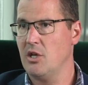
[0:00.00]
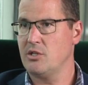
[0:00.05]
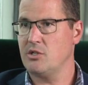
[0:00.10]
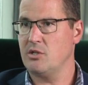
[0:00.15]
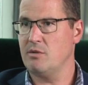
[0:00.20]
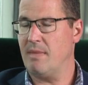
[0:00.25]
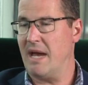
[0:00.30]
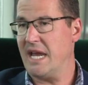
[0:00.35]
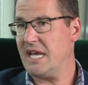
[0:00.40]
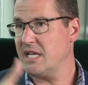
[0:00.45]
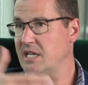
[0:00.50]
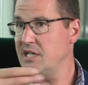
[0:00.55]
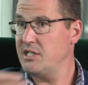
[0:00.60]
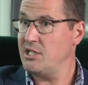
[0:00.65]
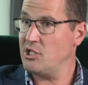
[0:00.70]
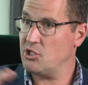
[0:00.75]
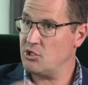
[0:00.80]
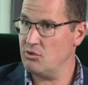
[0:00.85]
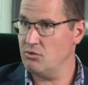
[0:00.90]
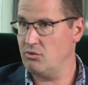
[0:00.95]
to make an
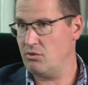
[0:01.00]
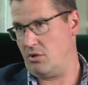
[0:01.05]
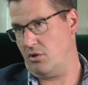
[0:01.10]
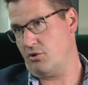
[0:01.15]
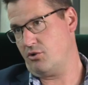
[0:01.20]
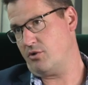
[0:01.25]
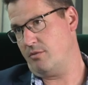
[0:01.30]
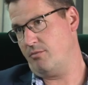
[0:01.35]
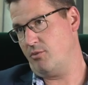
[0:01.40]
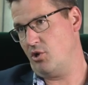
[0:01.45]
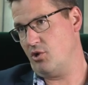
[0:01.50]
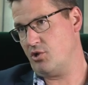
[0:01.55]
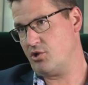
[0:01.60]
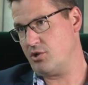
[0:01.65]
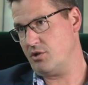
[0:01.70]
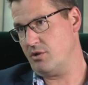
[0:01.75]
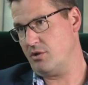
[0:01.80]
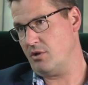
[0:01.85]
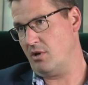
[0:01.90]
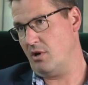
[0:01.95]
additional
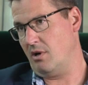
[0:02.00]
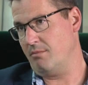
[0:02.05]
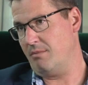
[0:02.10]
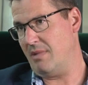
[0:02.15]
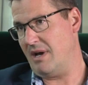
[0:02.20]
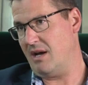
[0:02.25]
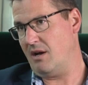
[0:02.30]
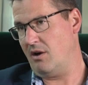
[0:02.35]
contribution on,